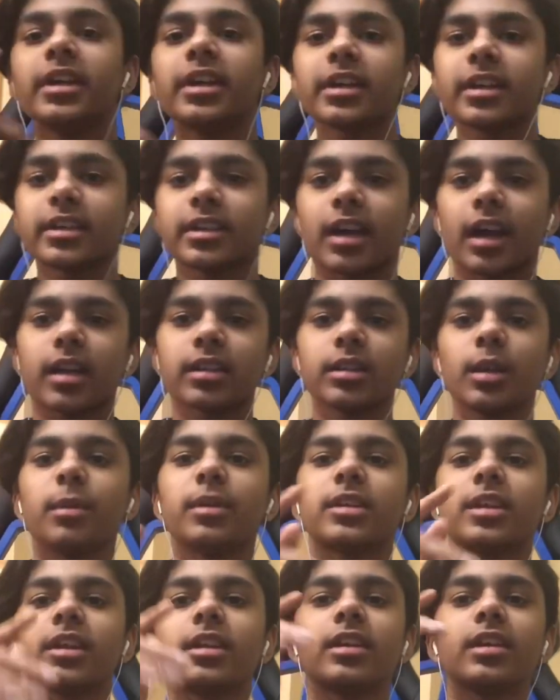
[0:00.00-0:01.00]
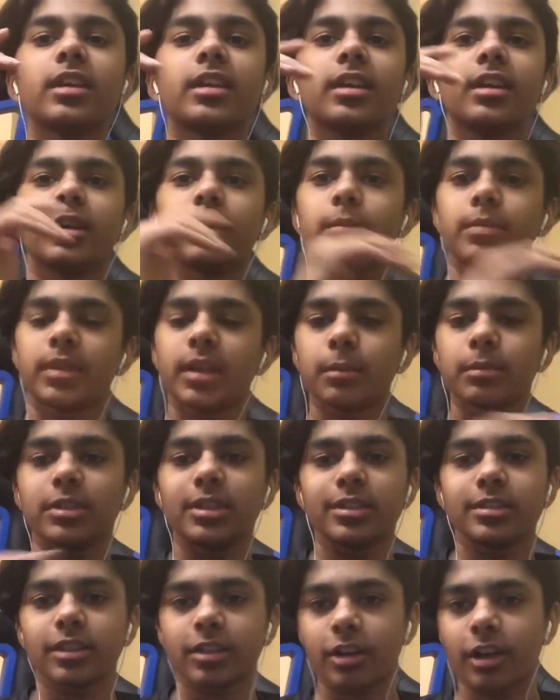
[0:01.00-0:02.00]
can get unlimited team
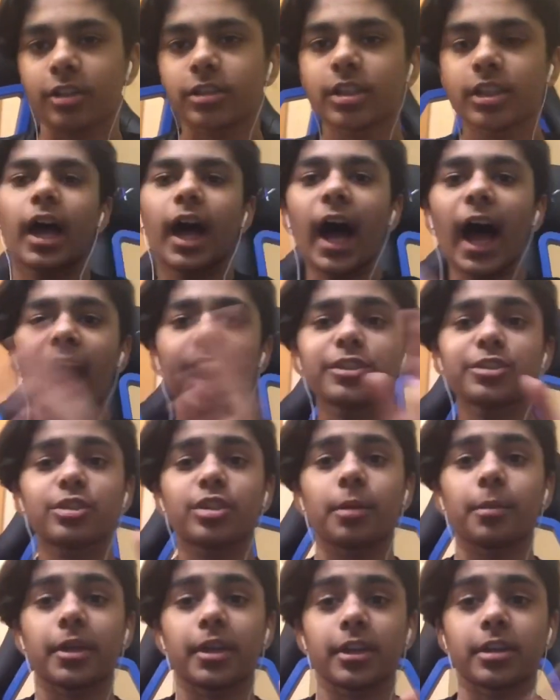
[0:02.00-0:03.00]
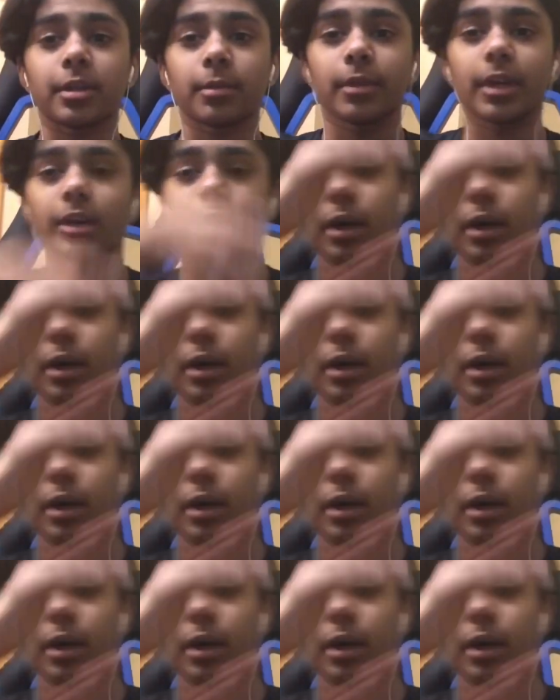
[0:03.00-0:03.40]
season cards. As you saw by the thumbnail, I